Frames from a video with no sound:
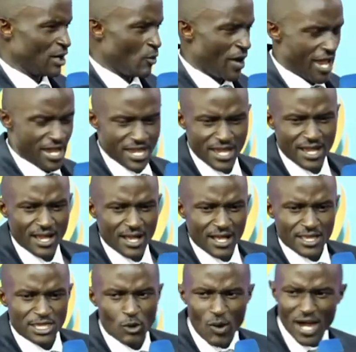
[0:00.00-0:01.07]
away,
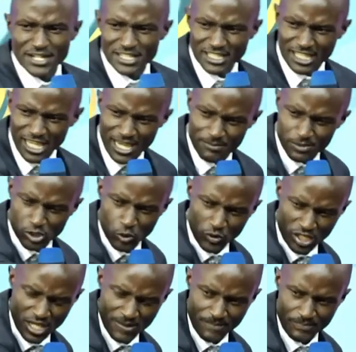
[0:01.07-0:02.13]
the word came to
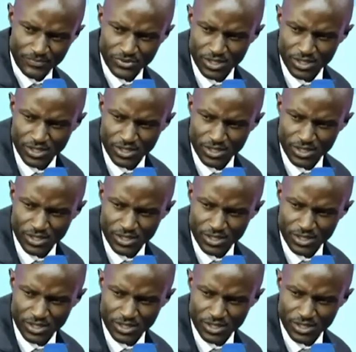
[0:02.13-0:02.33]
him.